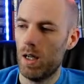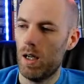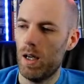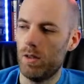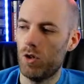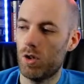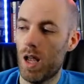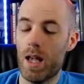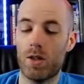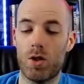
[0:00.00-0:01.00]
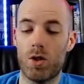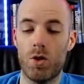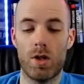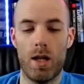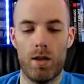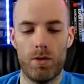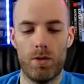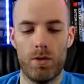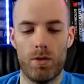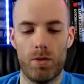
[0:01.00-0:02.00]
And just ask
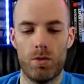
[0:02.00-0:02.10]
yourself,